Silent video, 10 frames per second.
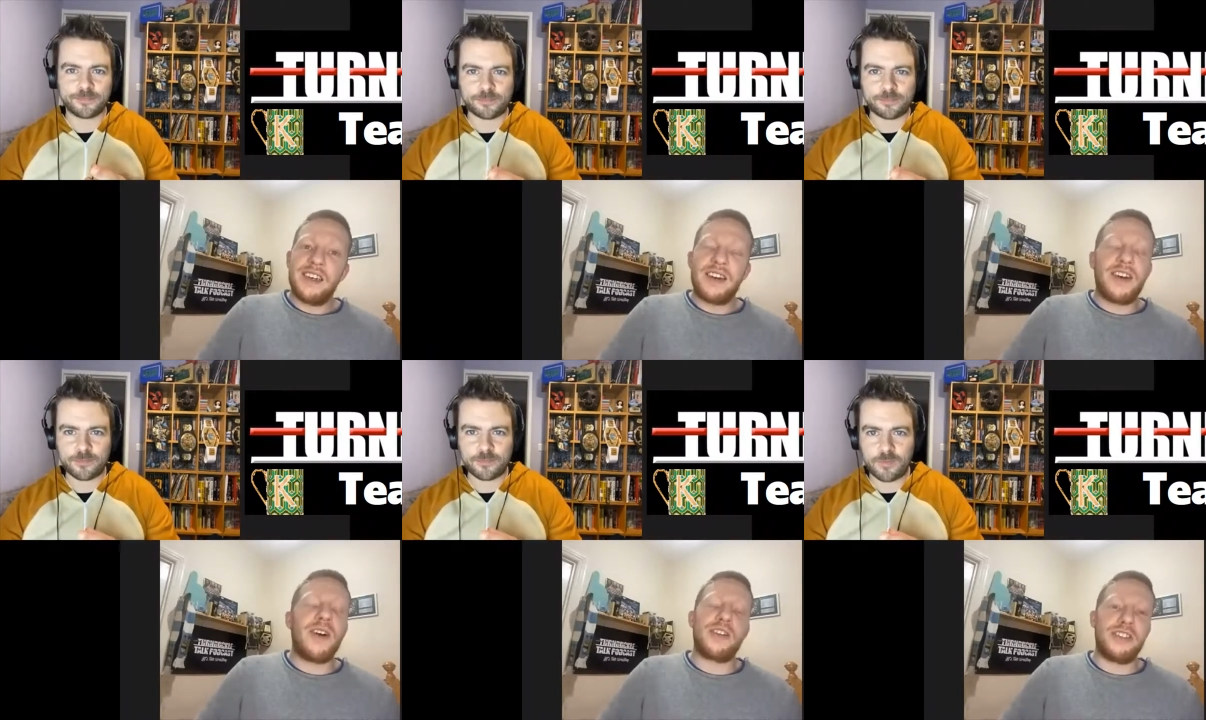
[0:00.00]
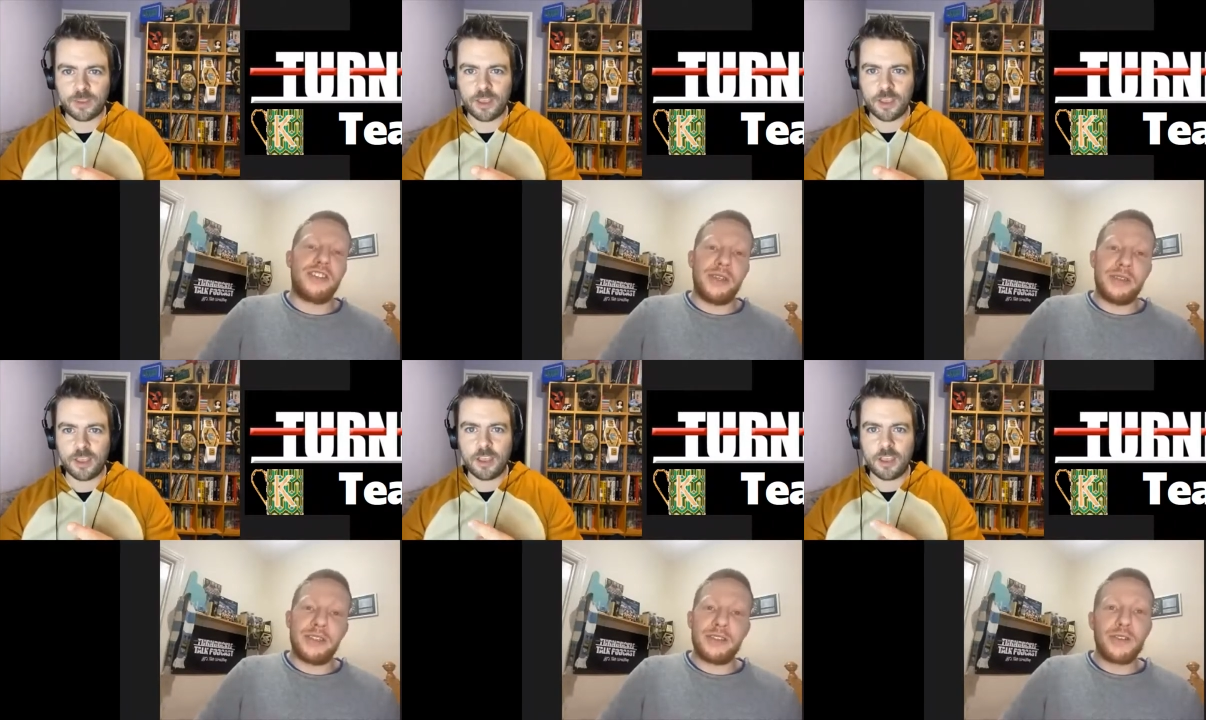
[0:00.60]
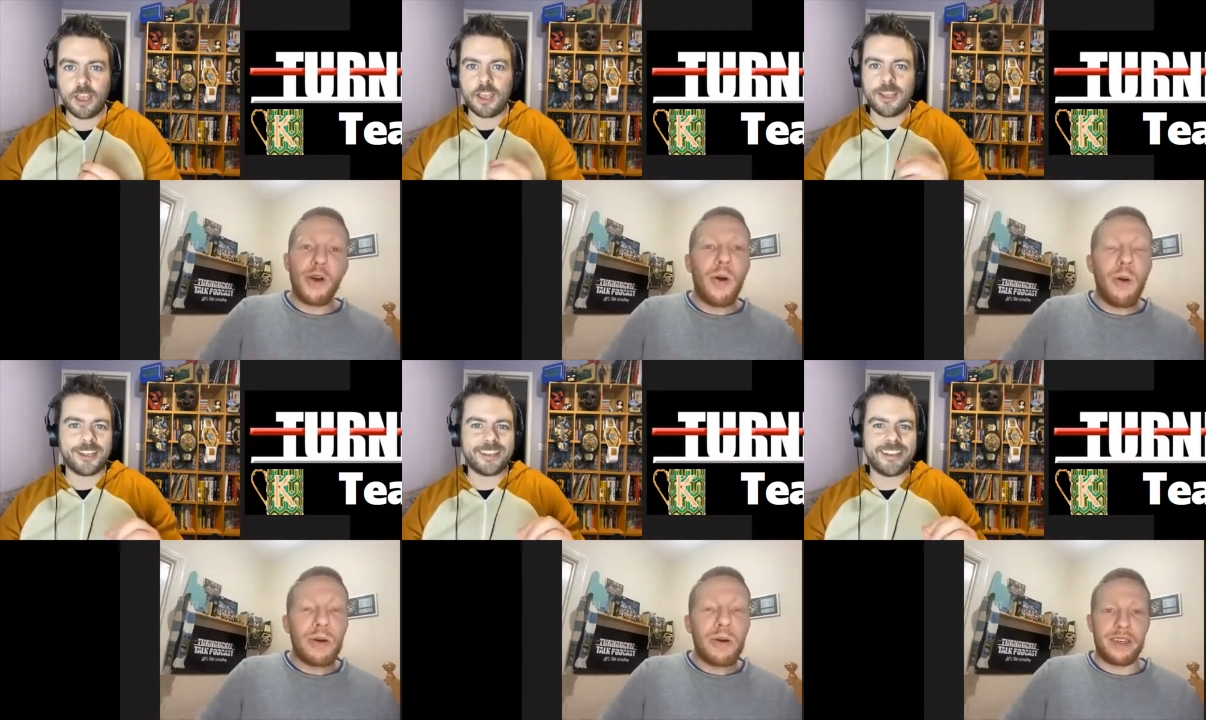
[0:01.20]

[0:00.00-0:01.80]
Speaker 1: Of course you do. You're such a hoarder.